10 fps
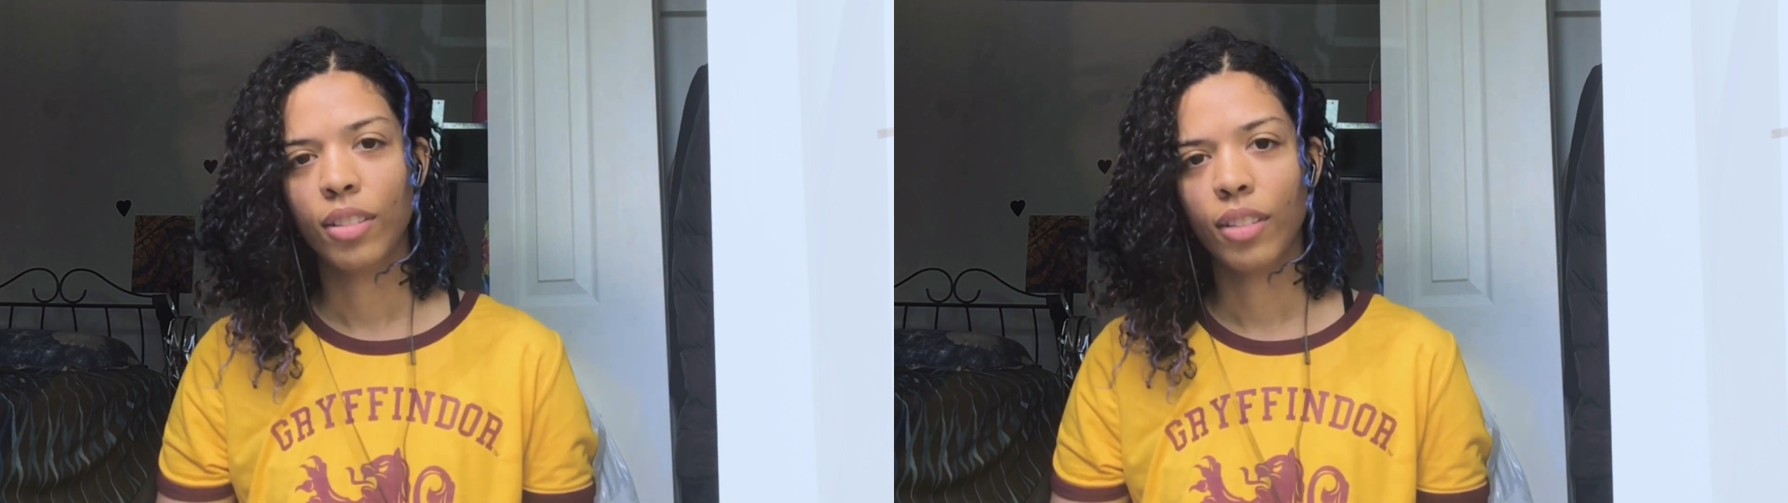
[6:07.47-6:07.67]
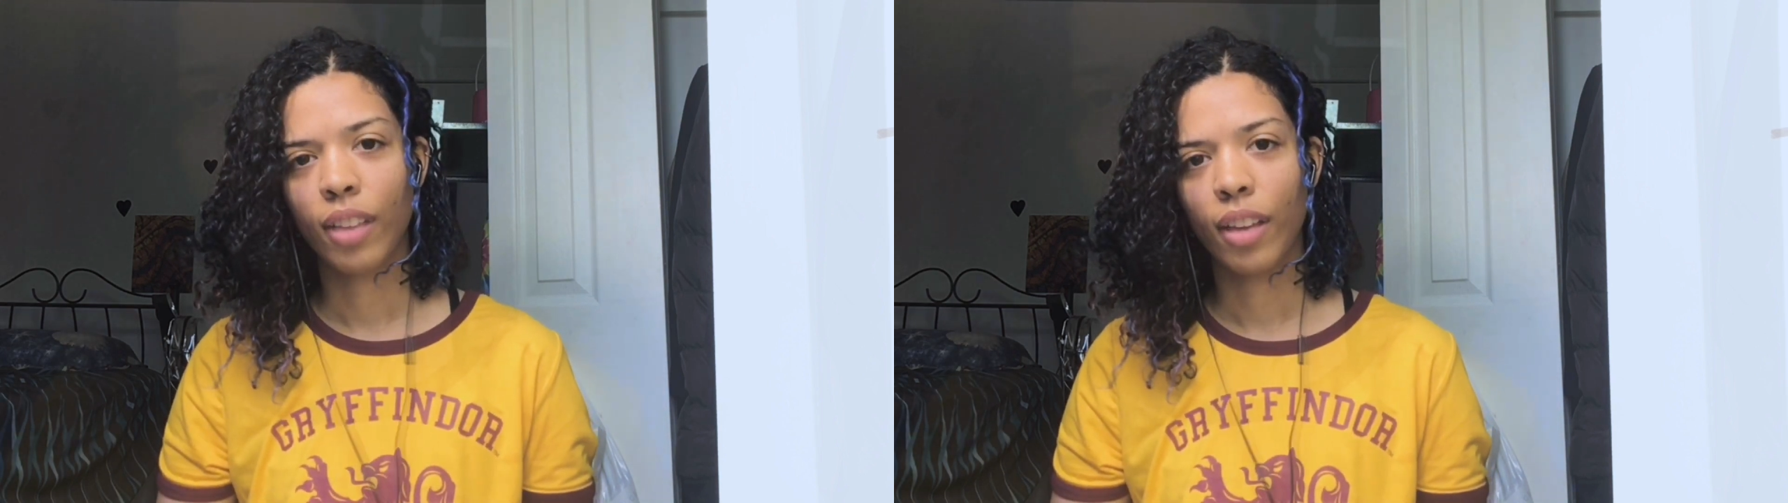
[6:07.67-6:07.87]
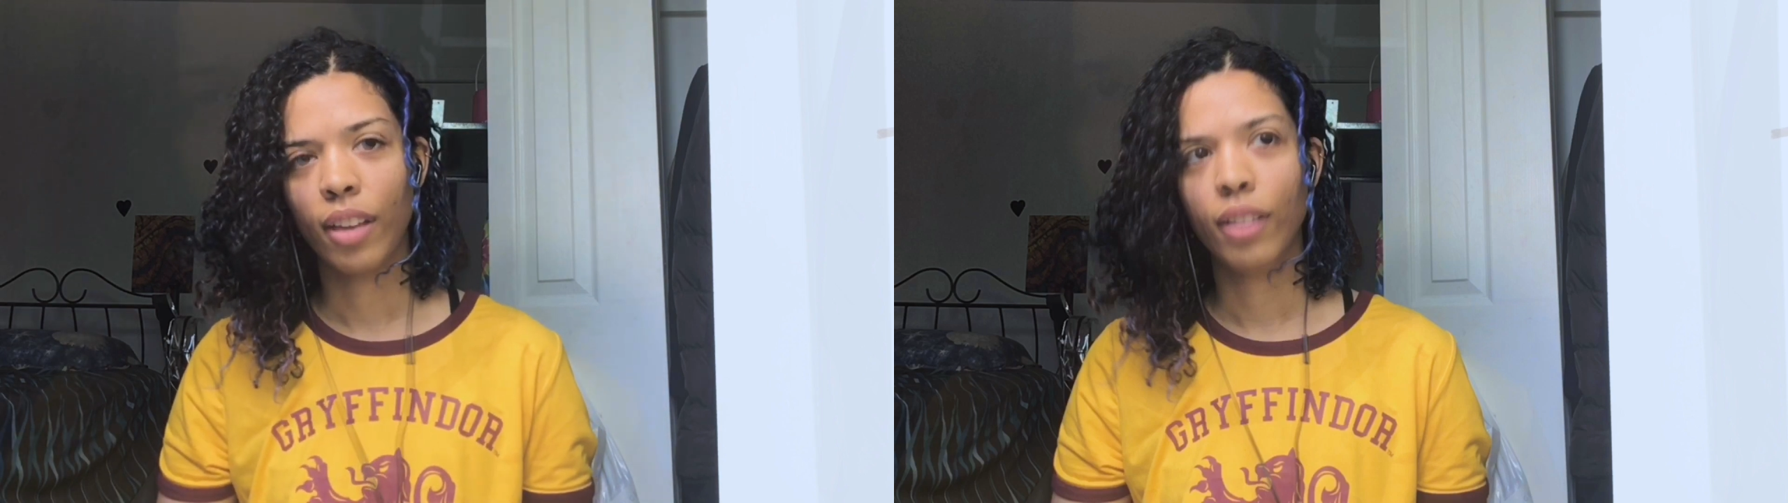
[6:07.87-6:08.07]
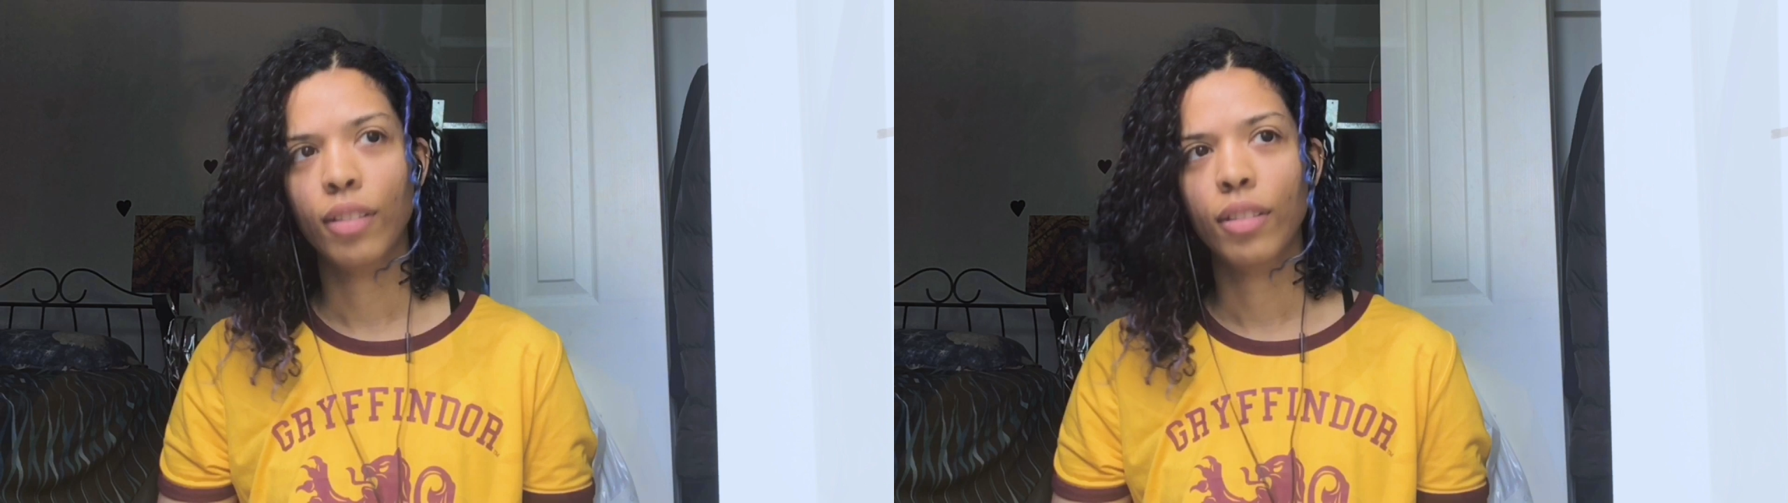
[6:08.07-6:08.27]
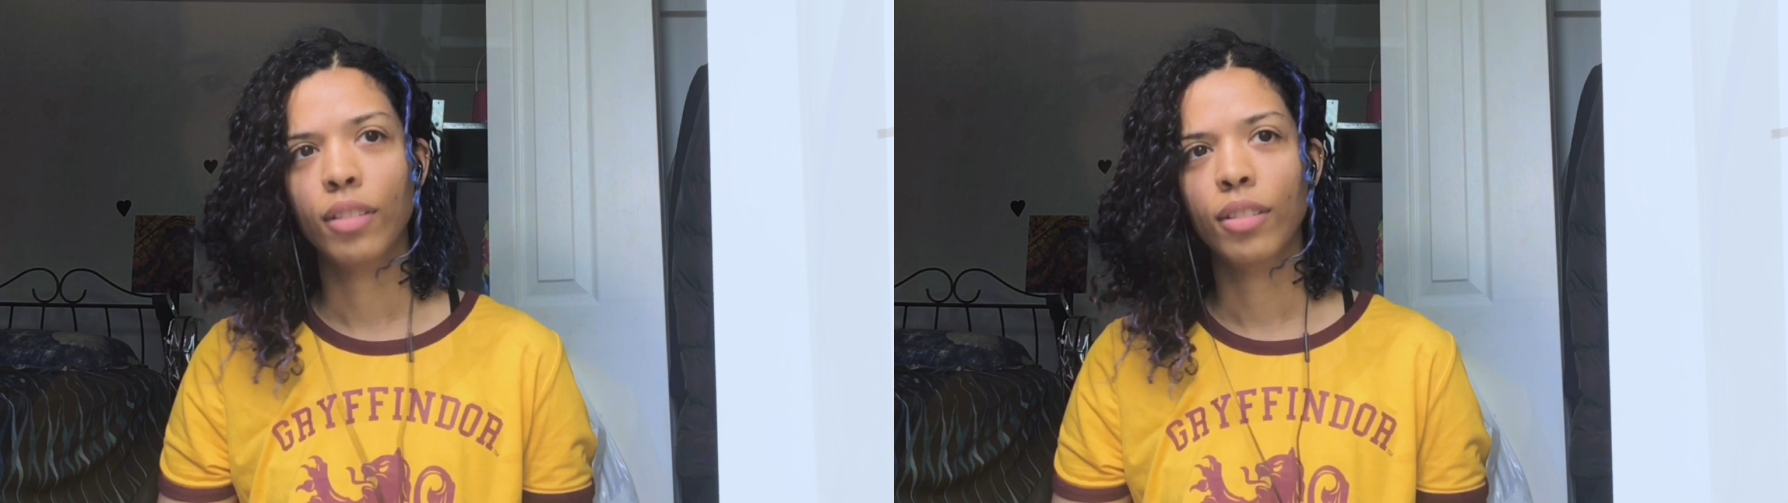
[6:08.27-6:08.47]
okay,
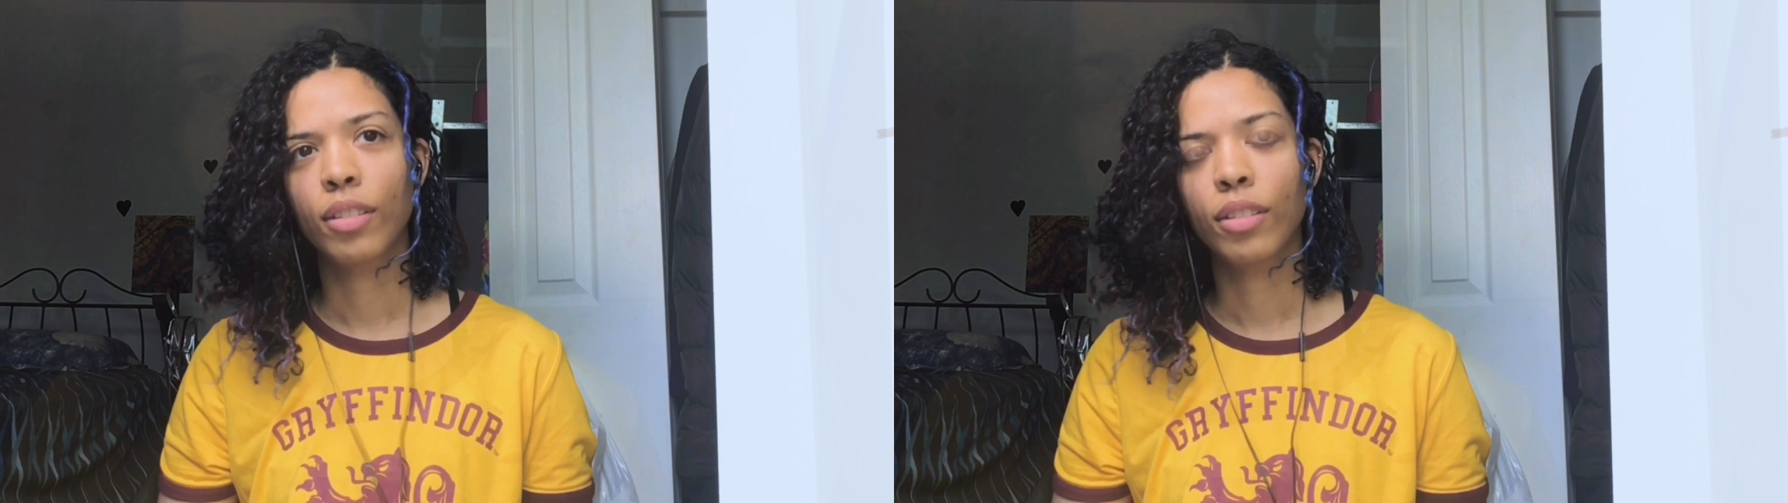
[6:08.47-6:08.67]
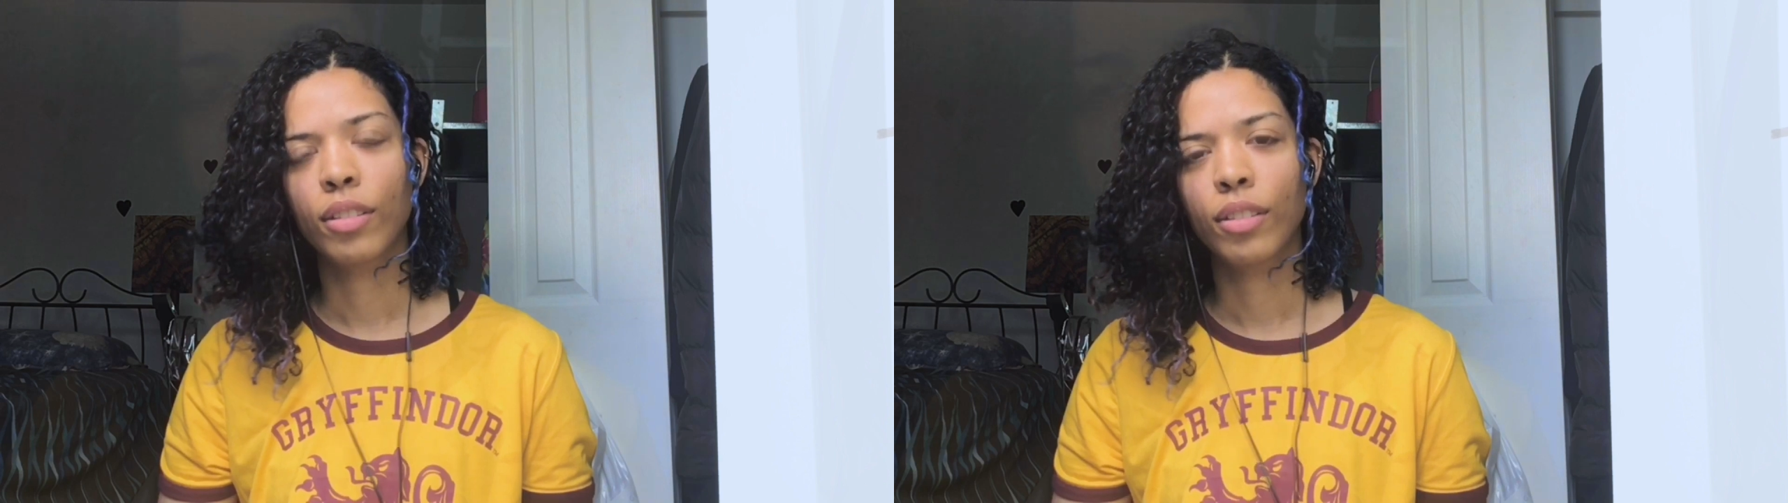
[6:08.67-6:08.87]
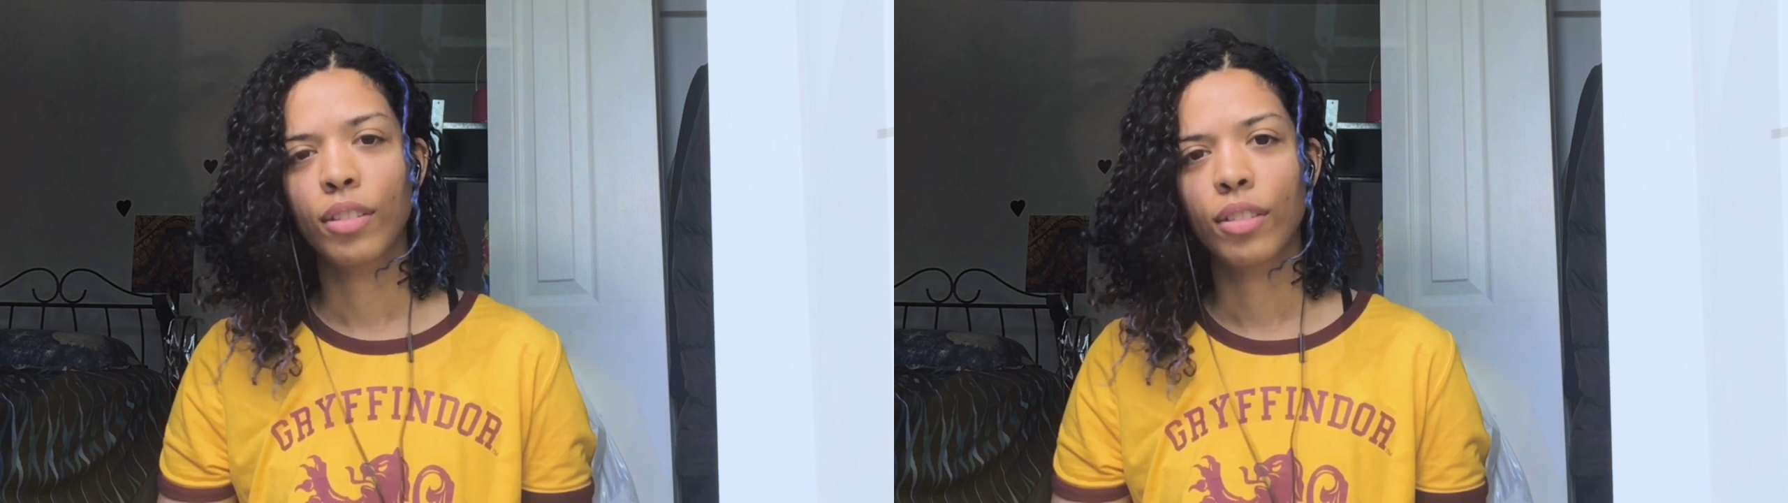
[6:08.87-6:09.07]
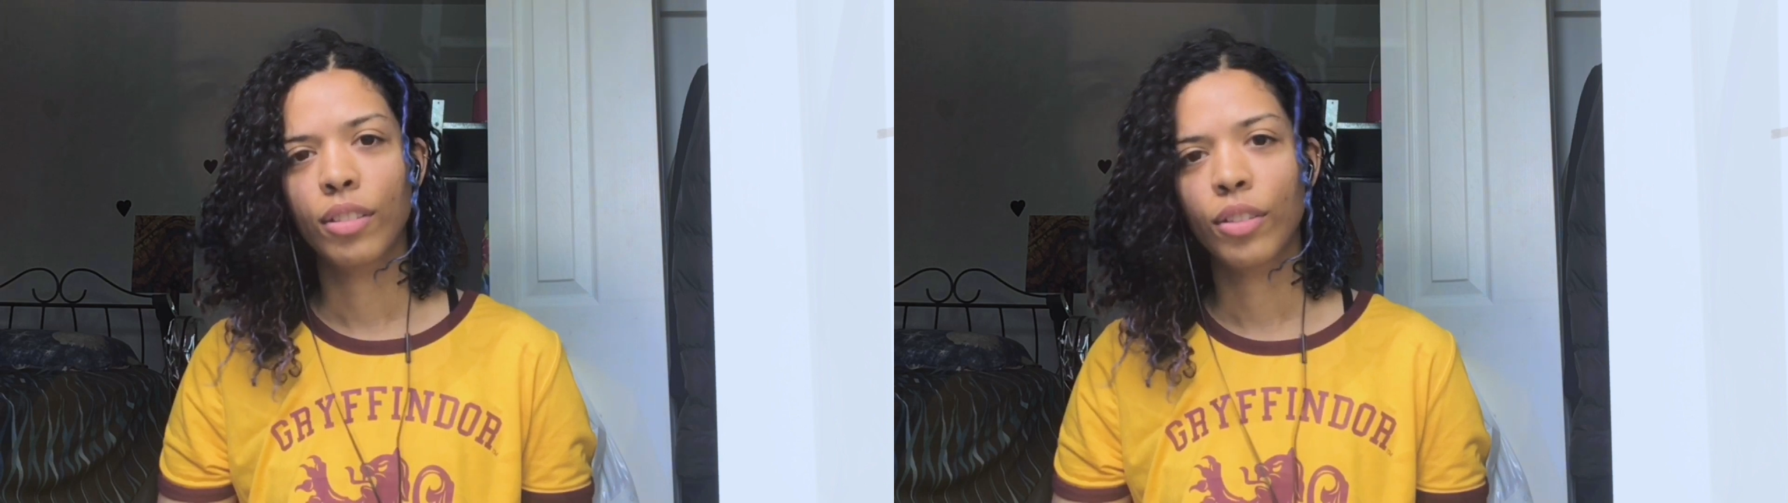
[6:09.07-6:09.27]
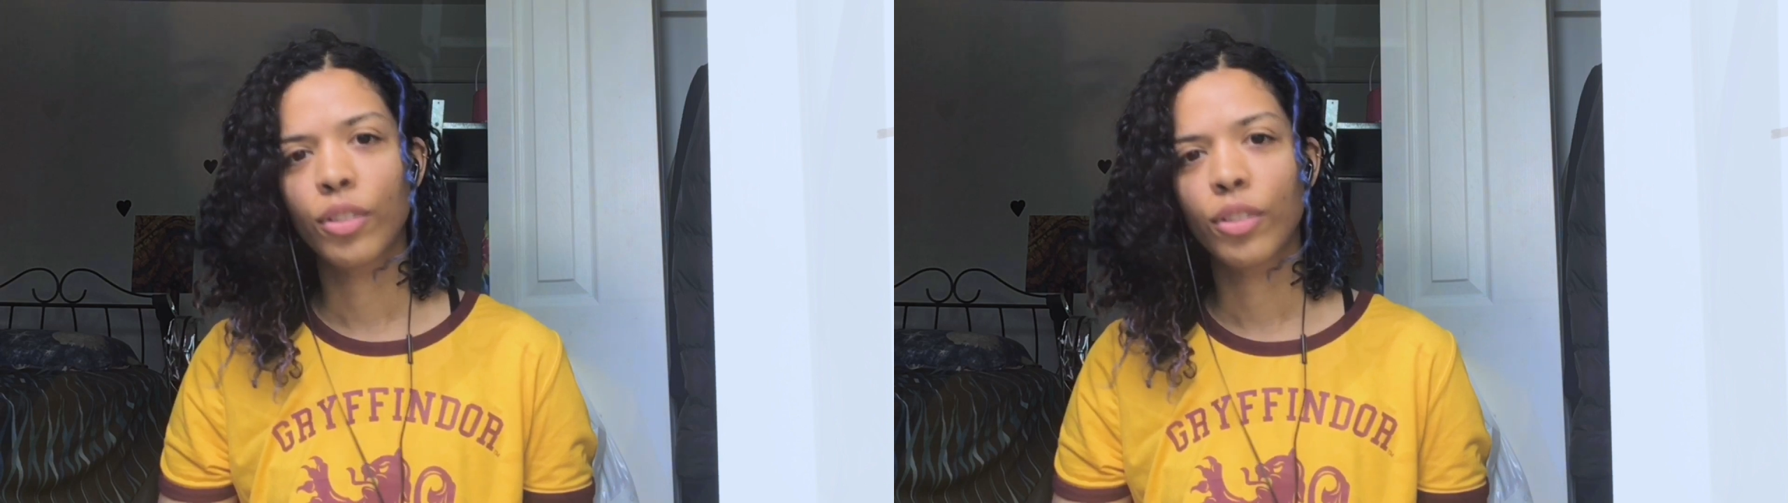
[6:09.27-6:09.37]
to